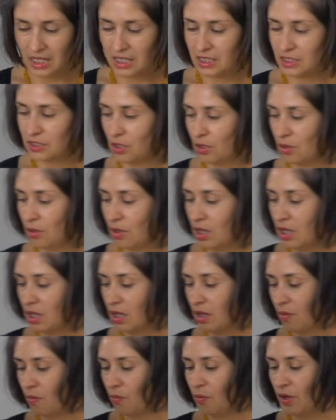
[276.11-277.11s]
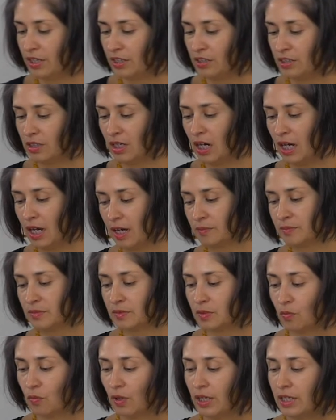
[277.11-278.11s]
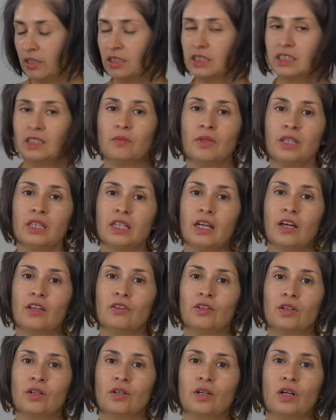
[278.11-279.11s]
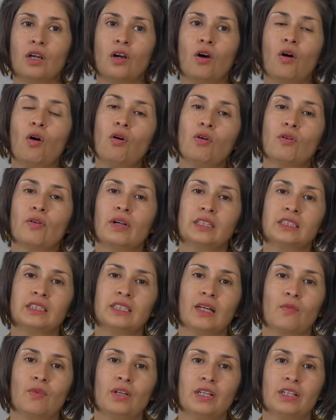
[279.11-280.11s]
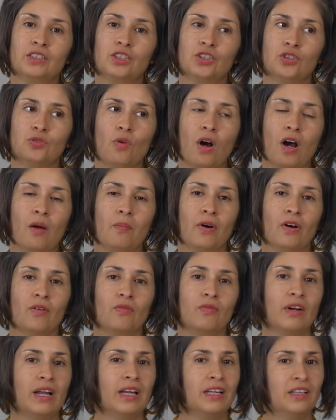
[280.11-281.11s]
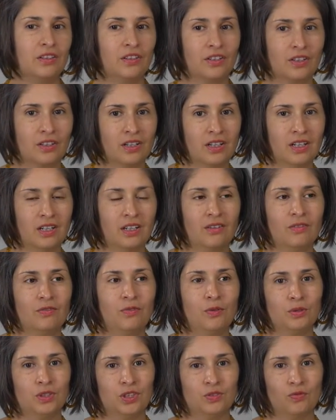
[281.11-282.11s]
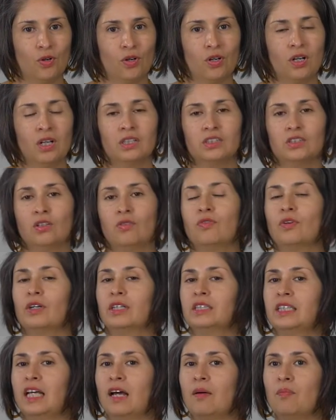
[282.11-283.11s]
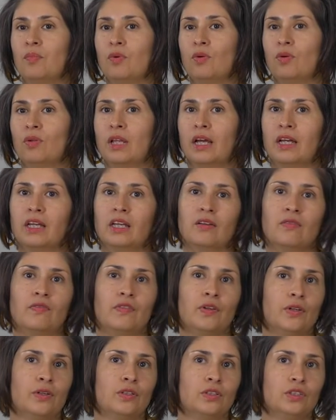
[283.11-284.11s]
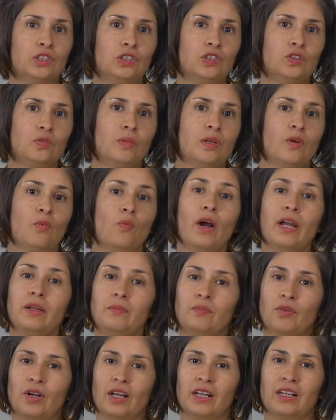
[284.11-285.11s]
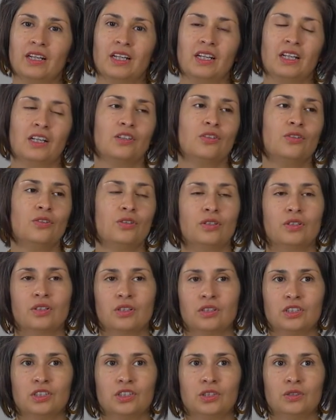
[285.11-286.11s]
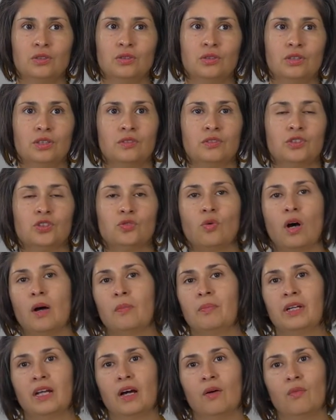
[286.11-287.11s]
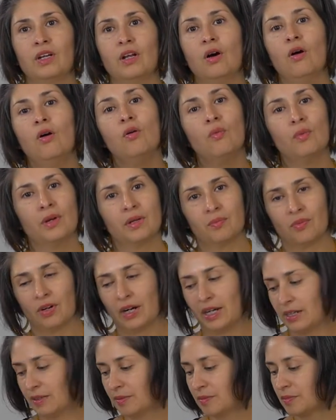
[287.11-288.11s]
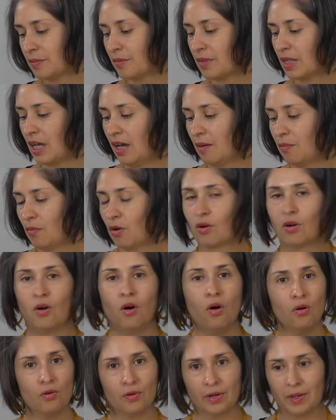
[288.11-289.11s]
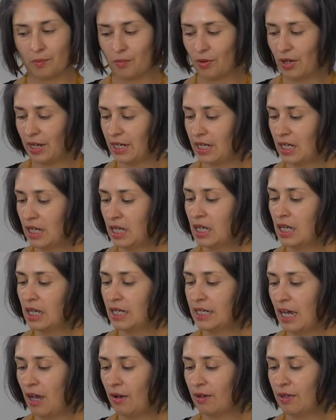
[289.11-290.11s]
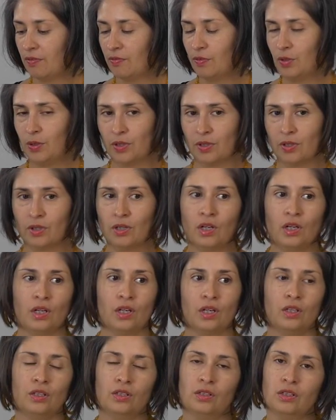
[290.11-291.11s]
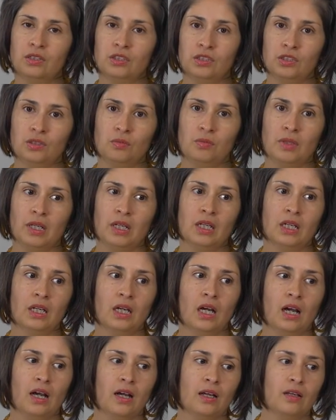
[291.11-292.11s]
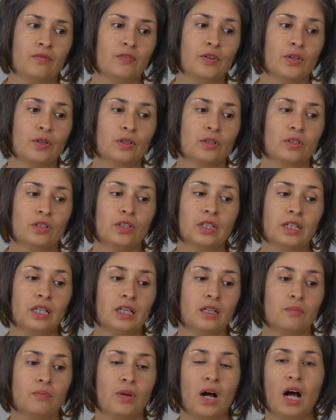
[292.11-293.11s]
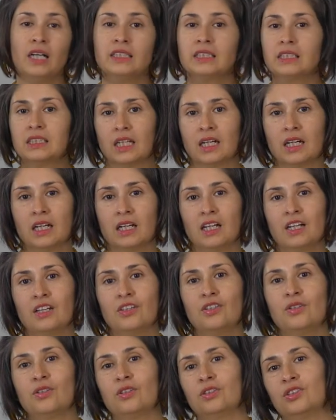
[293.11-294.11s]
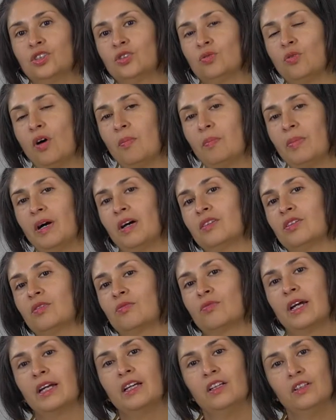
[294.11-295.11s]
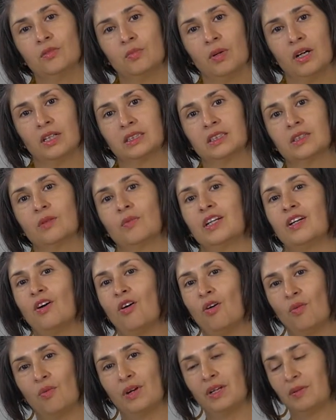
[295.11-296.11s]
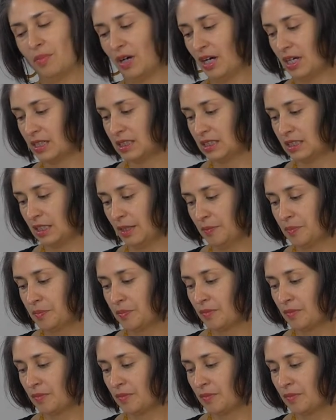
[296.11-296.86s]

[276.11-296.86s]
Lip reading: So what are some of the other whole grains that we could swap our regular foods for? So for example, like if you're consuming white bread, you could swap it out with whole wheat bread or whole grain bread. Now if you're cooking pasta, you could swap out the regular pasta with whole wheat pasta.